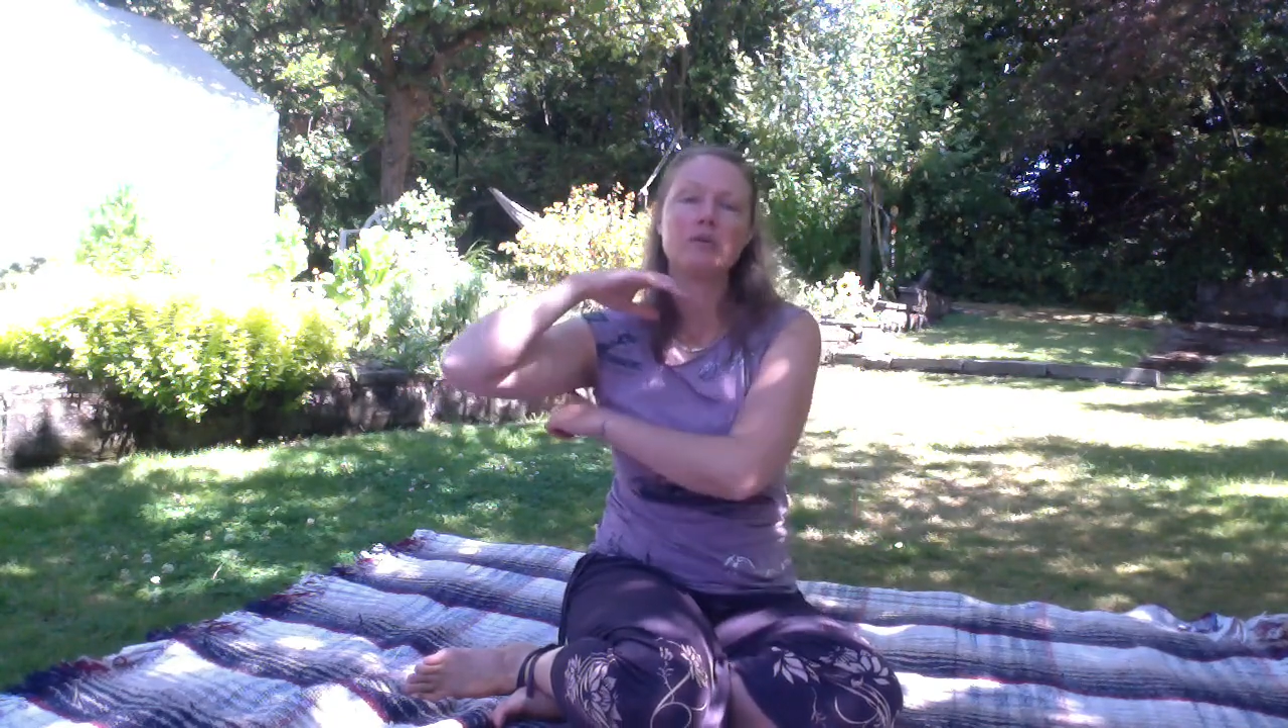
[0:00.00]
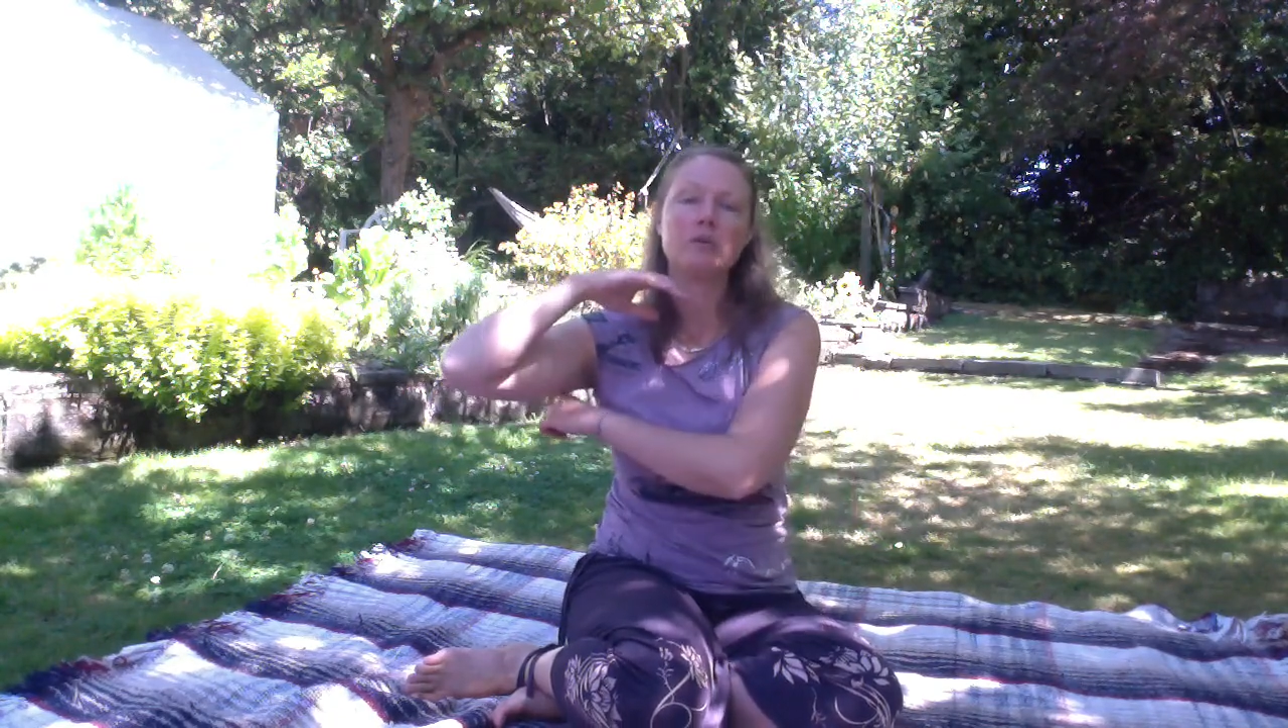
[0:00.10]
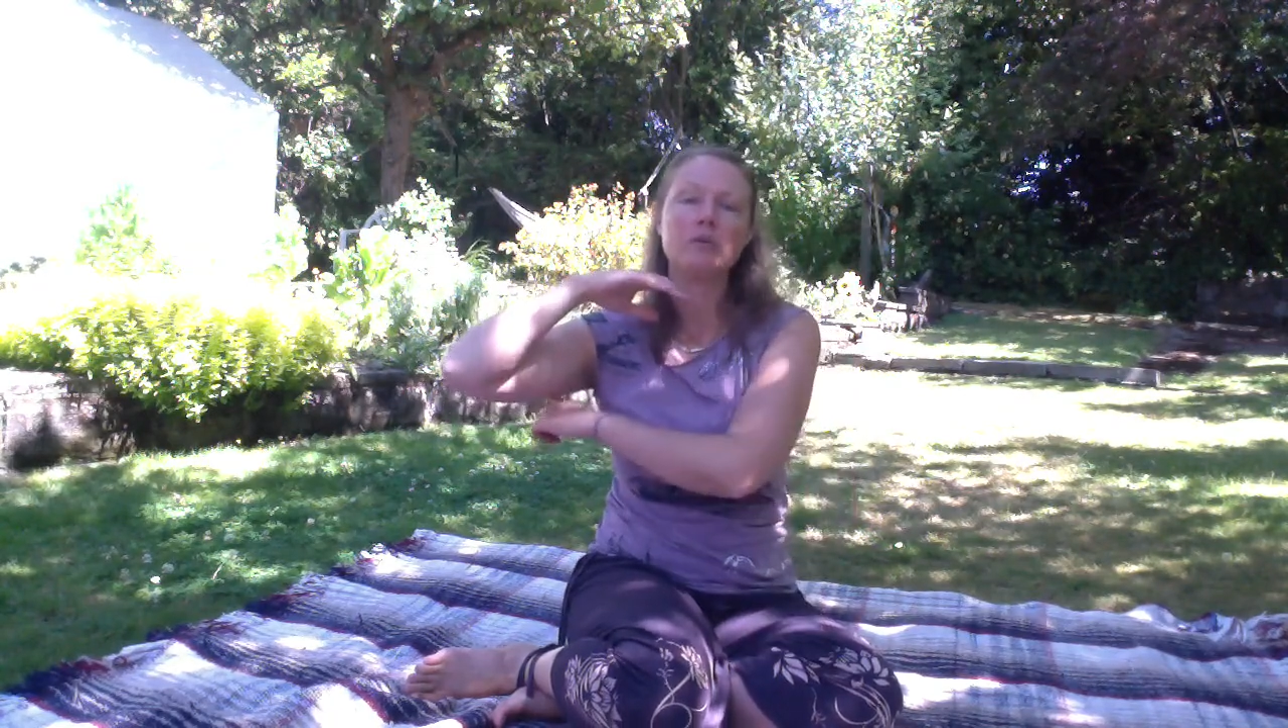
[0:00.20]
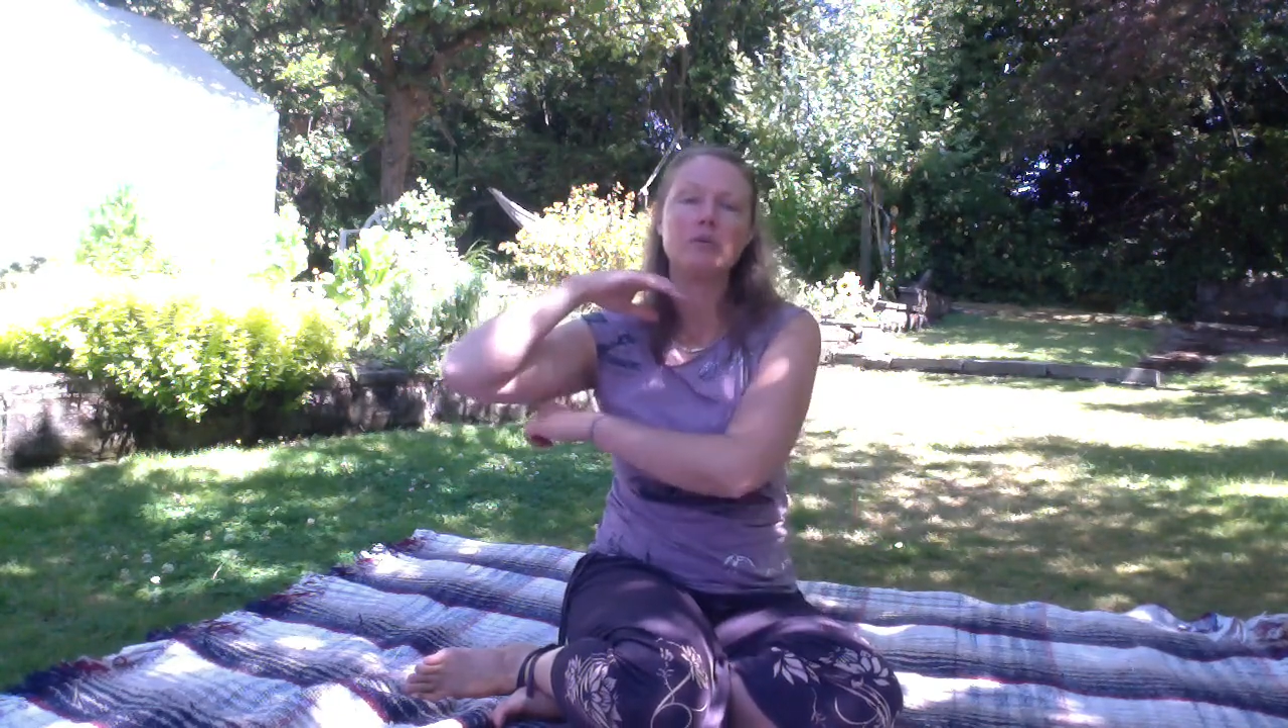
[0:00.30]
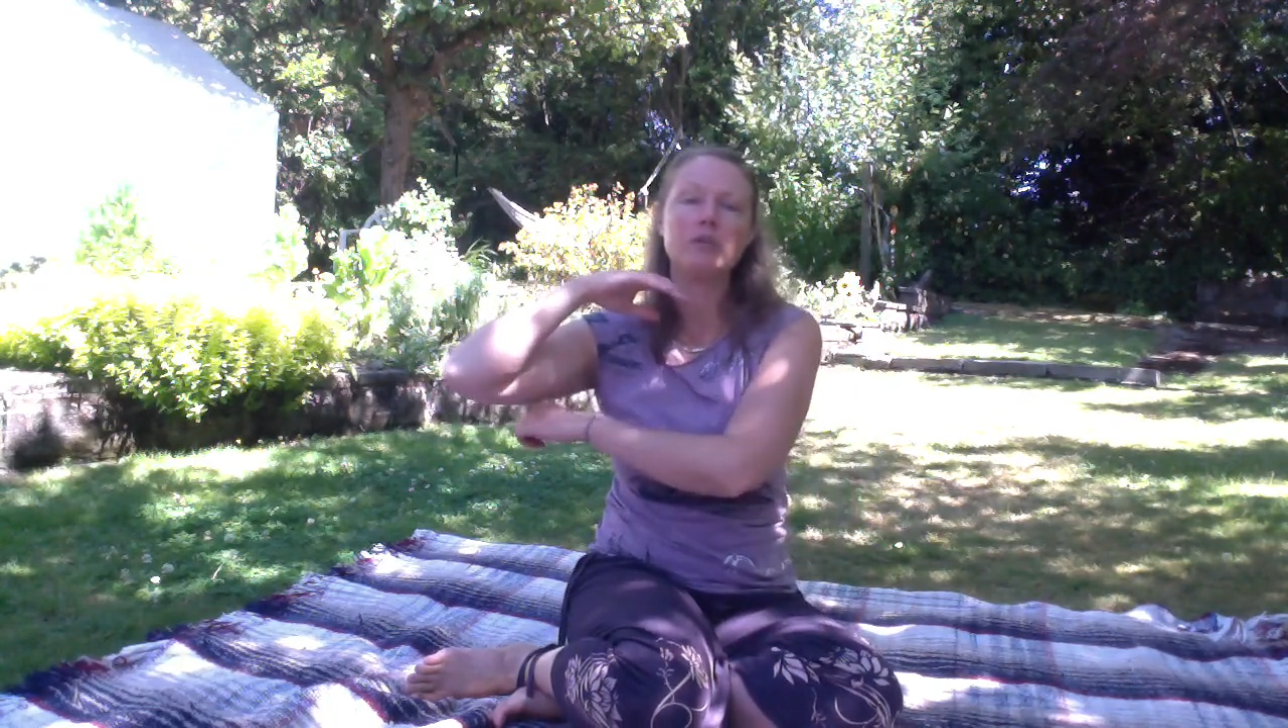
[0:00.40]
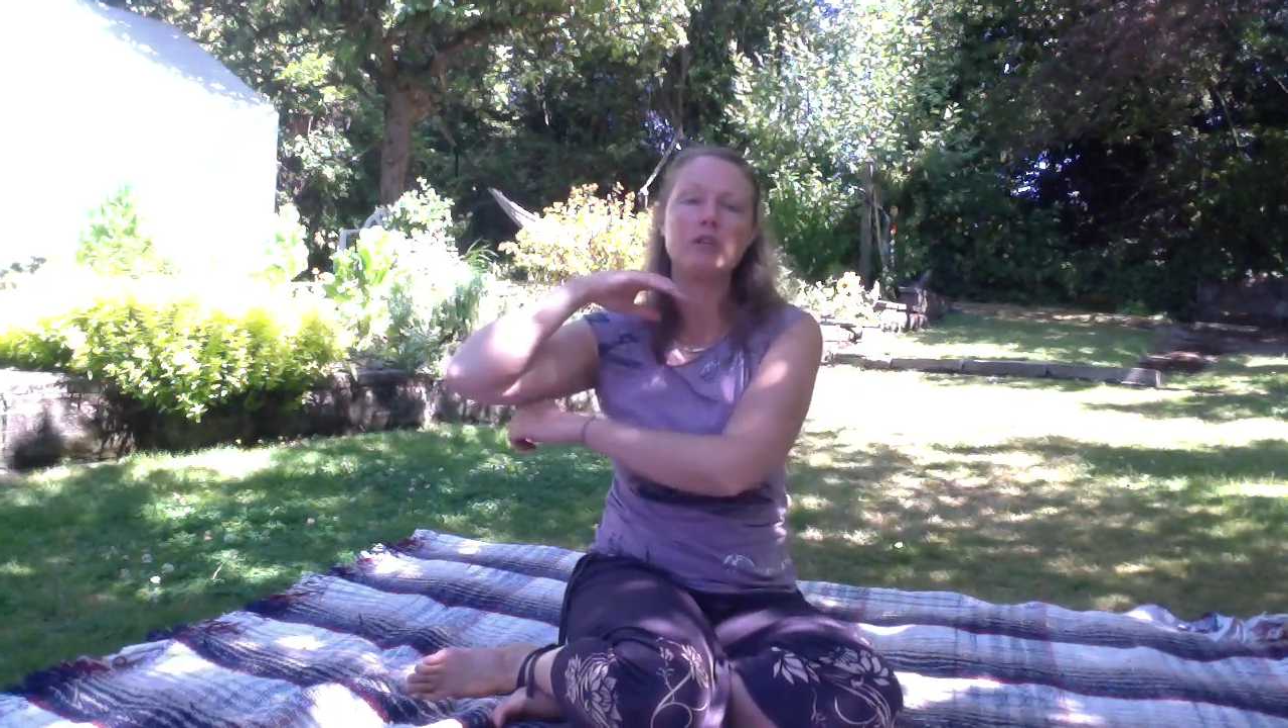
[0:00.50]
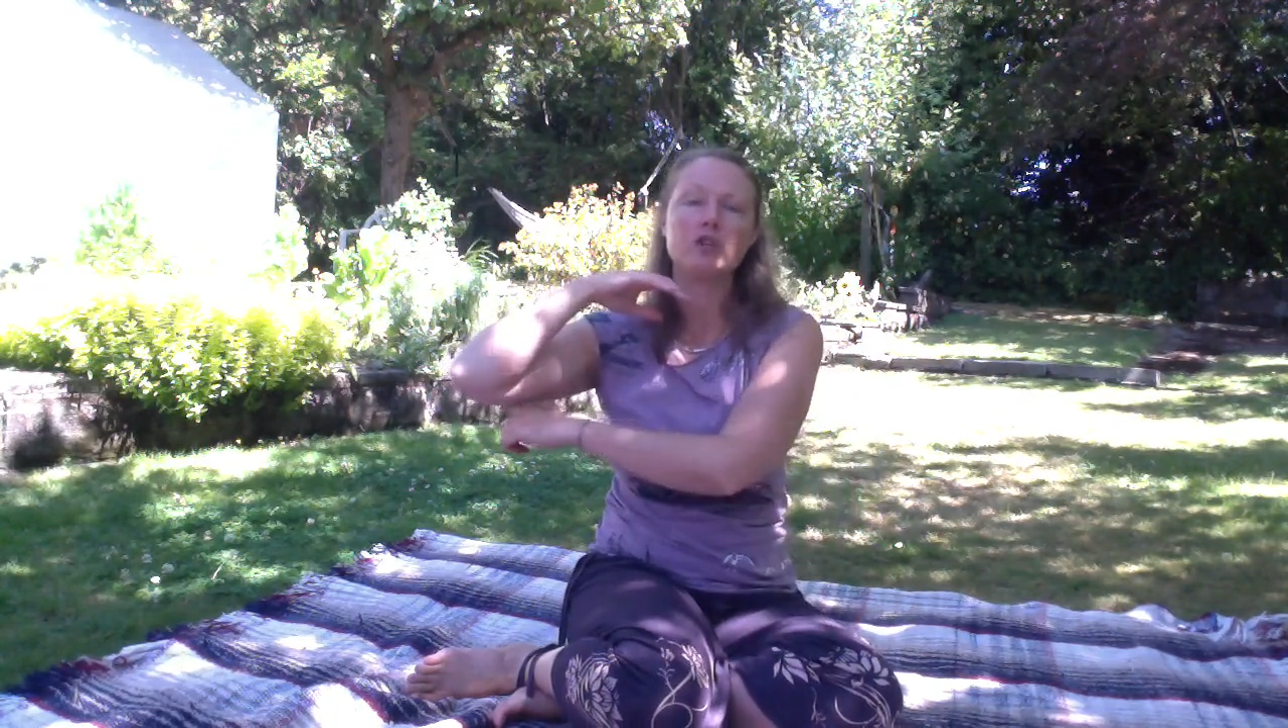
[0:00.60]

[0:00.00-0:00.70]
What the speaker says: through the